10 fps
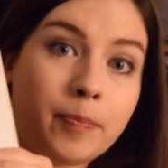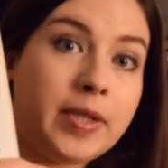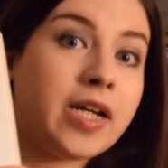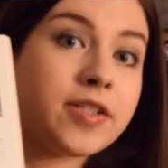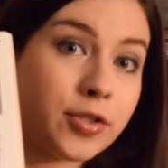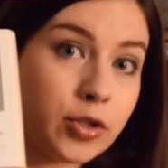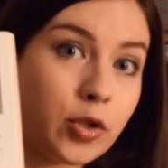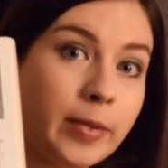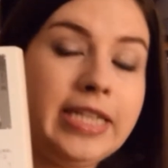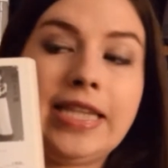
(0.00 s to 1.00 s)
because there's
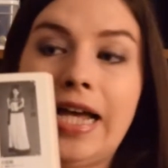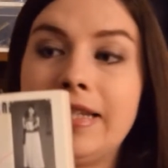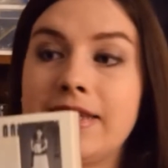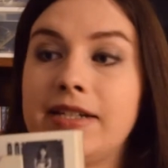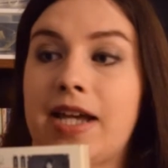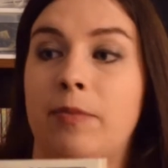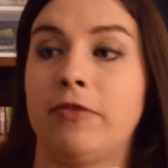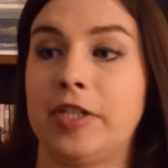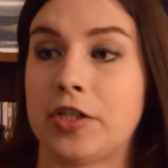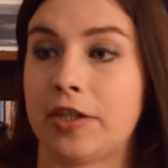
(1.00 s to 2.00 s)
so many lines on top
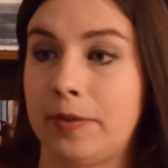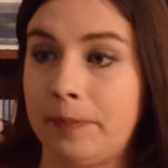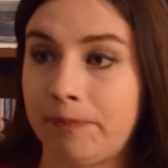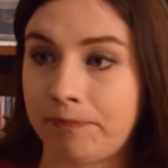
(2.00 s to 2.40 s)
of each other.